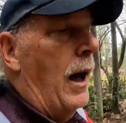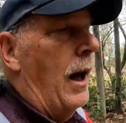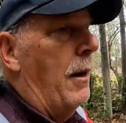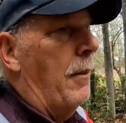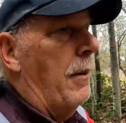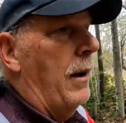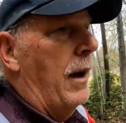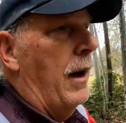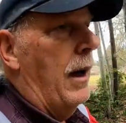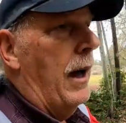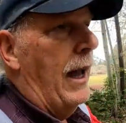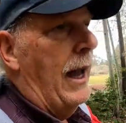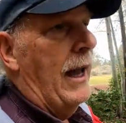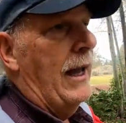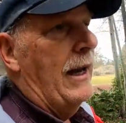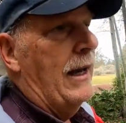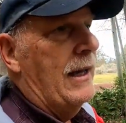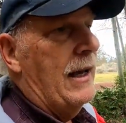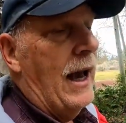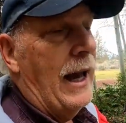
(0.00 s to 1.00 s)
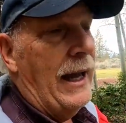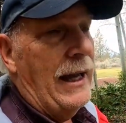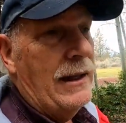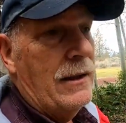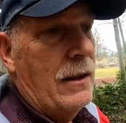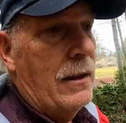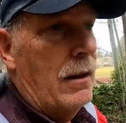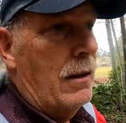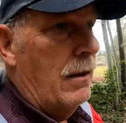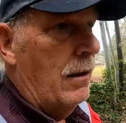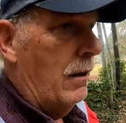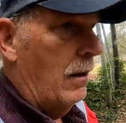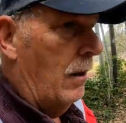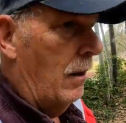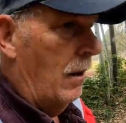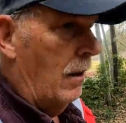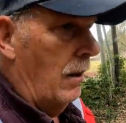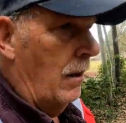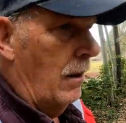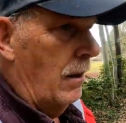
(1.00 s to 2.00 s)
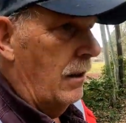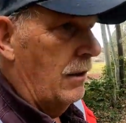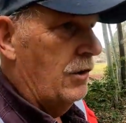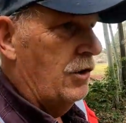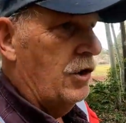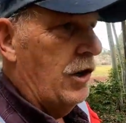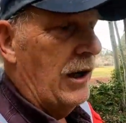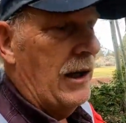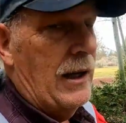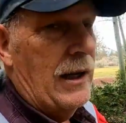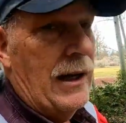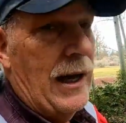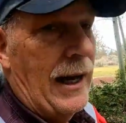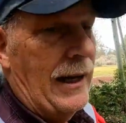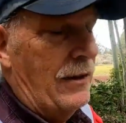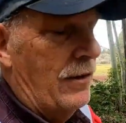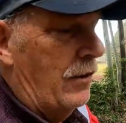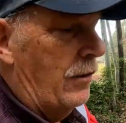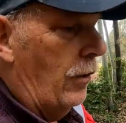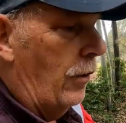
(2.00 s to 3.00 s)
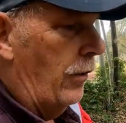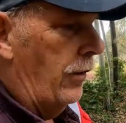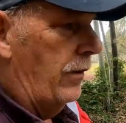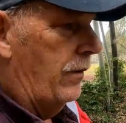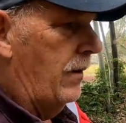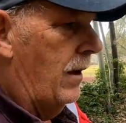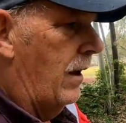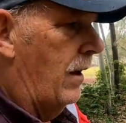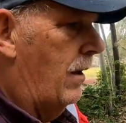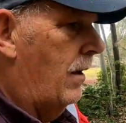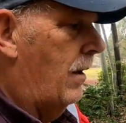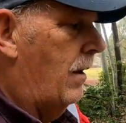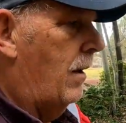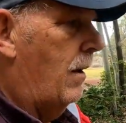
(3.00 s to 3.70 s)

Um, I had a kite chain of kite stores,